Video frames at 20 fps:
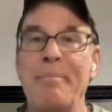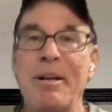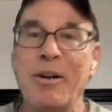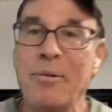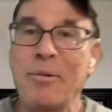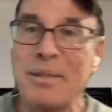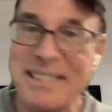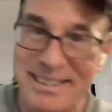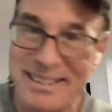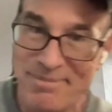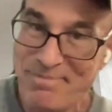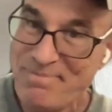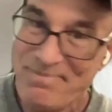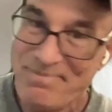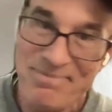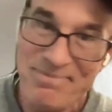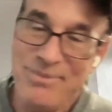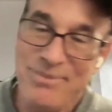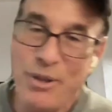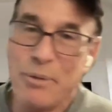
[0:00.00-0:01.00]
I mean,
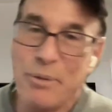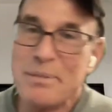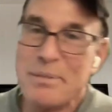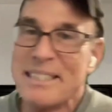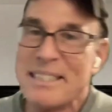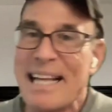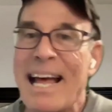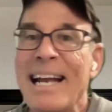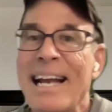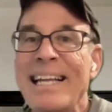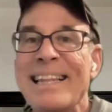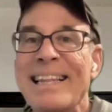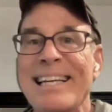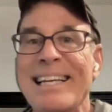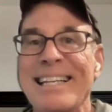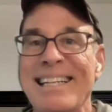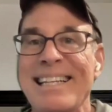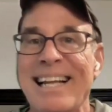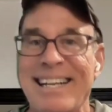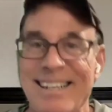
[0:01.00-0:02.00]
almost
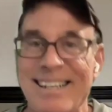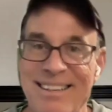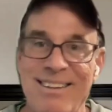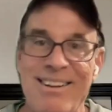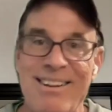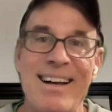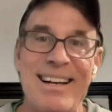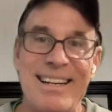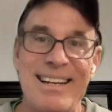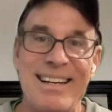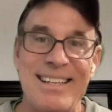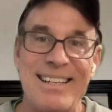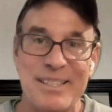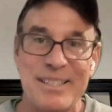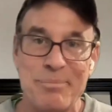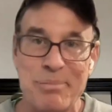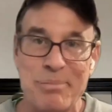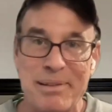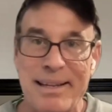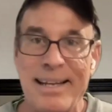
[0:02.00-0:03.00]
anything that a client
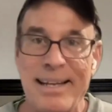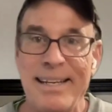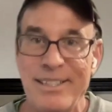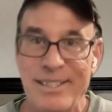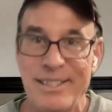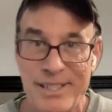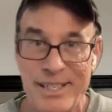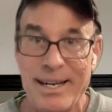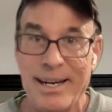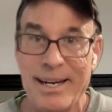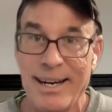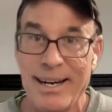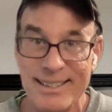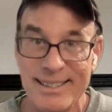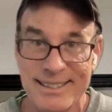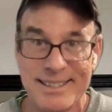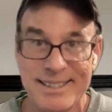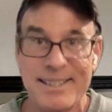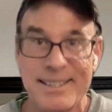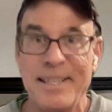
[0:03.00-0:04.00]
has complained to
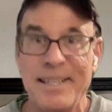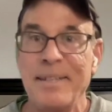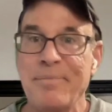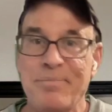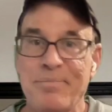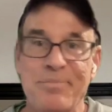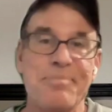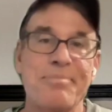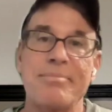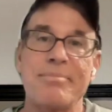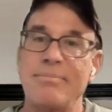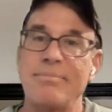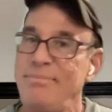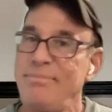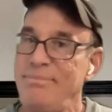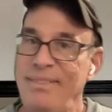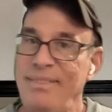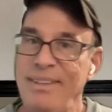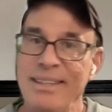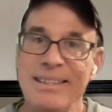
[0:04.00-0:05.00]
us
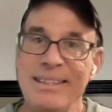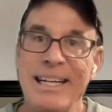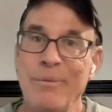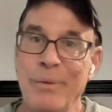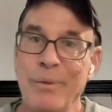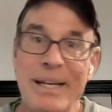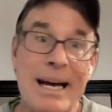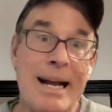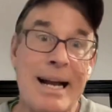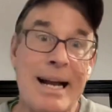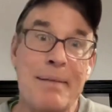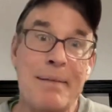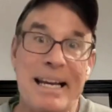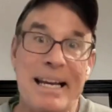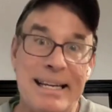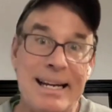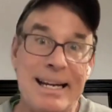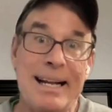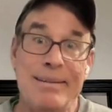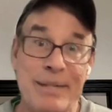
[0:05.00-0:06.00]
that we got
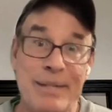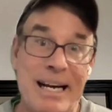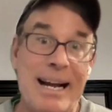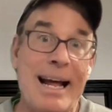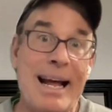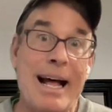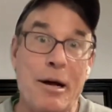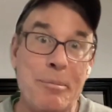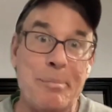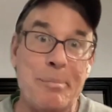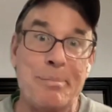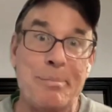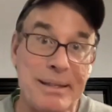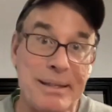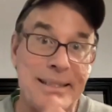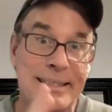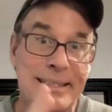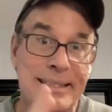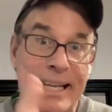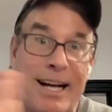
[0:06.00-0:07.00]
to help,
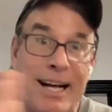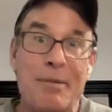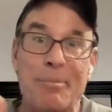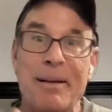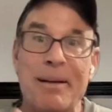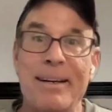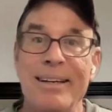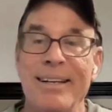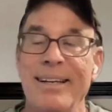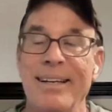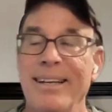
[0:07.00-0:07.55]
please help.